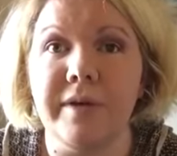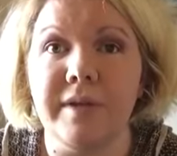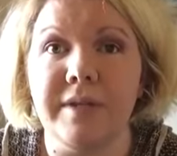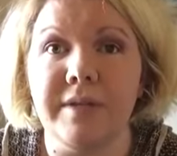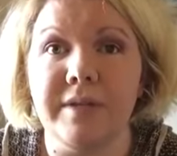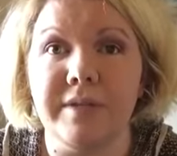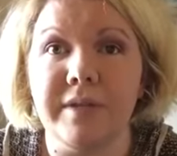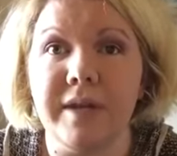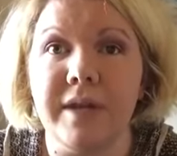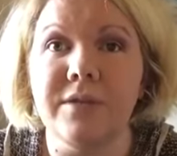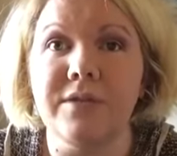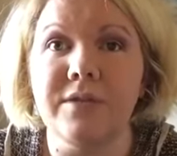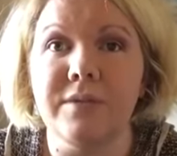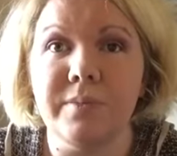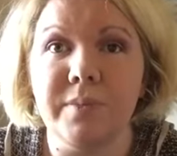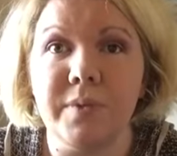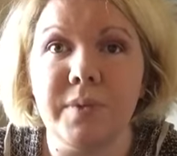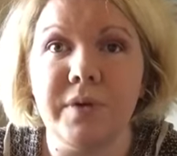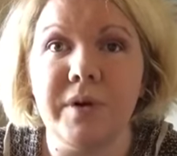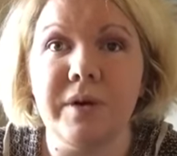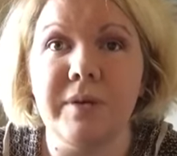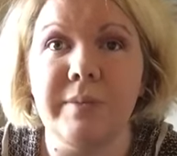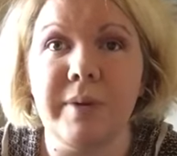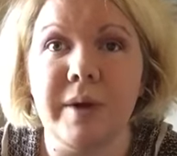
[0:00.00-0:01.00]
a discussion
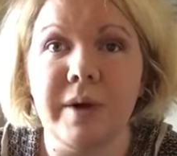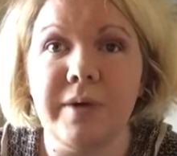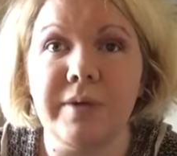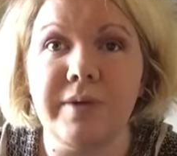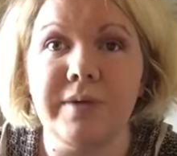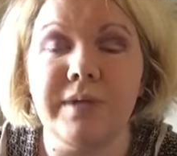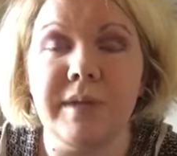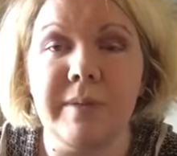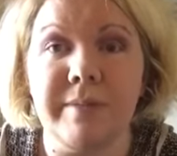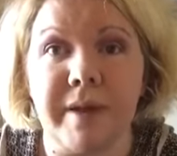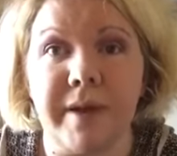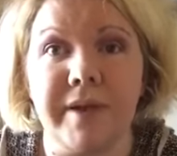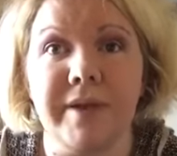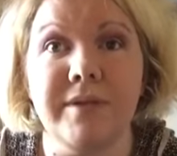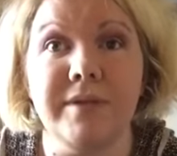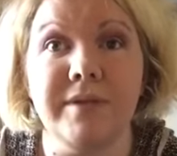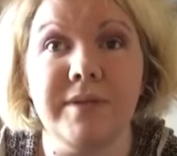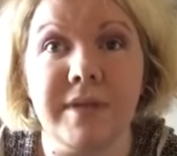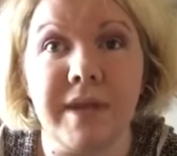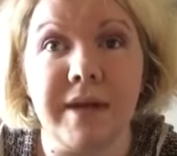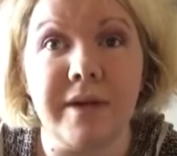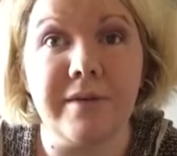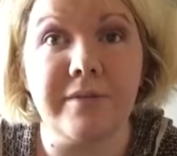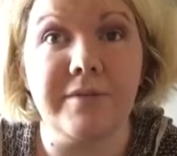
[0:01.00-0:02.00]
board post about
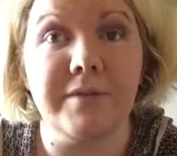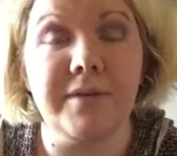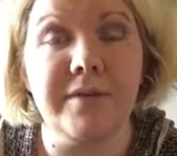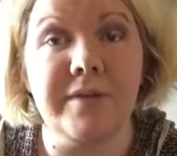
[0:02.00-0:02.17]
yourself.